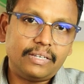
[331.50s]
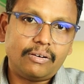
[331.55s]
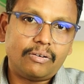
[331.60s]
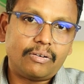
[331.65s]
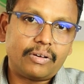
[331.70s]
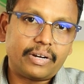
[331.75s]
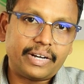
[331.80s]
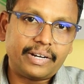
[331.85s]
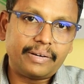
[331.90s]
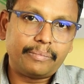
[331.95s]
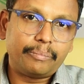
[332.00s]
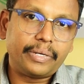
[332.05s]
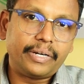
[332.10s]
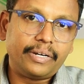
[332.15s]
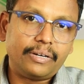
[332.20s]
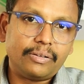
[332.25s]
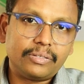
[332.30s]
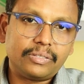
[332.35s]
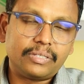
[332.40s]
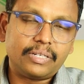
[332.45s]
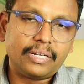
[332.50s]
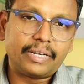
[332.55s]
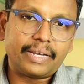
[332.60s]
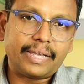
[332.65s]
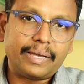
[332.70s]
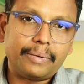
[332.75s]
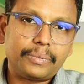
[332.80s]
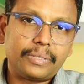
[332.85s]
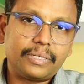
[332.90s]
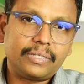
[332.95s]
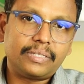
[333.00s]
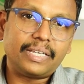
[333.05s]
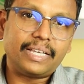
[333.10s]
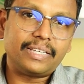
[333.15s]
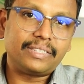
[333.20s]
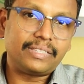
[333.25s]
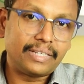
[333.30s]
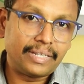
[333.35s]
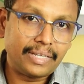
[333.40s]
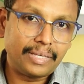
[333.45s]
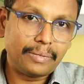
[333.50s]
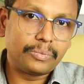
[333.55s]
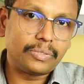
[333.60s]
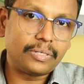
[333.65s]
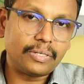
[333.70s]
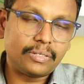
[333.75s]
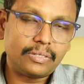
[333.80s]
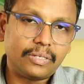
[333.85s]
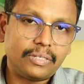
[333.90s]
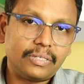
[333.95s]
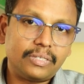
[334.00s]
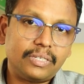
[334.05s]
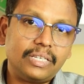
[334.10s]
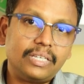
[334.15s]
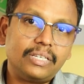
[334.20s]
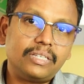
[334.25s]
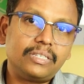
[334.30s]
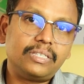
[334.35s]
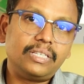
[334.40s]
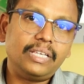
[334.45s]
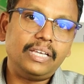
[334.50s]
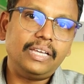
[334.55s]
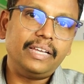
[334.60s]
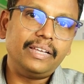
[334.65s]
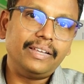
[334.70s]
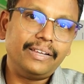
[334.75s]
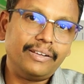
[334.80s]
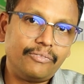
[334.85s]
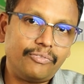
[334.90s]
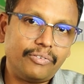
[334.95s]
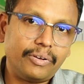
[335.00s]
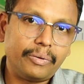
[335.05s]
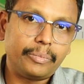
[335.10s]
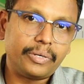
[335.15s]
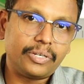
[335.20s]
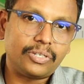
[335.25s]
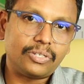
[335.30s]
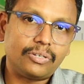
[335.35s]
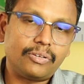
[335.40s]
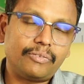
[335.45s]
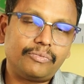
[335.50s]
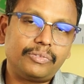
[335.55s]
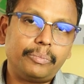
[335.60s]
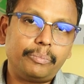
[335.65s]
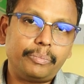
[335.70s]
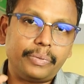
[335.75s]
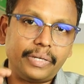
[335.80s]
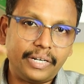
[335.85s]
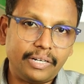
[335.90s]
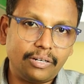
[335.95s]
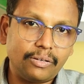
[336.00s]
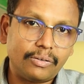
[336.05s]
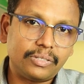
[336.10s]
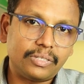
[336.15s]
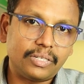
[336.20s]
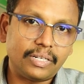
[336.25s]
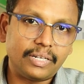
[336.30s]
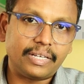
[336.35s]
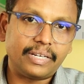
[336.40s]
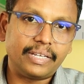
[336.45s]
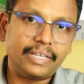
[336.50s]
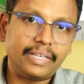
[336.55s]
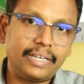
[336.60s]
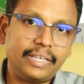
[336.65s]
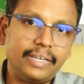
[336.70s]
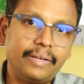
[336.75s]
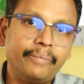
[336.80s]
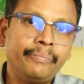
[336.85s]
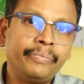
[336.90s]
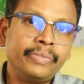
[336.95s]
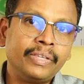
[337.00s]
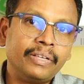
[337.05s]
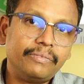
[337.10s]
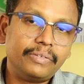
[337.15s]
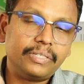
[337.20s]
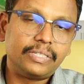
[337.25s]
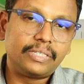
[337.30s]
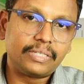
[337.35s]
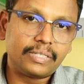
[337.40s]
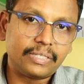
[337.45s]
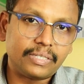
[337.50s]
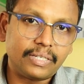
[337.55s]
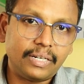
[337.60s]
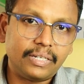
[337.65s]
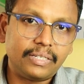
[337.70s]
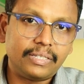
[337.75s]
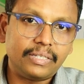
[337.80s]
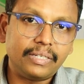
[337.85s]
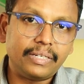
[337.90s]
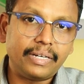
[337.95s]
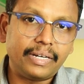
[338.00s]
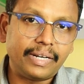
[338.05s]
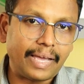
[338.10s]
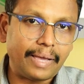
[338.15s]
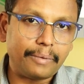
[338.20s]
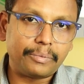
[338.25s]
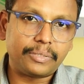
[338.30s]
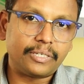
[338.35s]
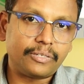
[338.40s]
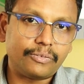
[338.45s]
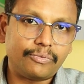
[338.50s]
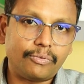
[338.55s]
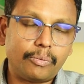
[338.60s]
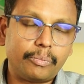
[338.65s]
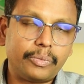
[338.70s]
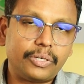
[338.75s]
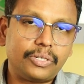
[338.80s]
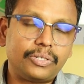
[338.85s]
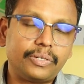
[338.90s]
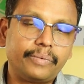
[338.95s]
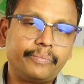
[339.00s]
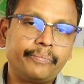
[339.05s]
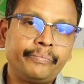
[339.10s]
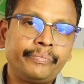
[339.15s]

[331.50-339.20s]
or an peritonsillar abscess, as the name suggests, is the inflammation of the peritonsillar area which results in an abscess formation.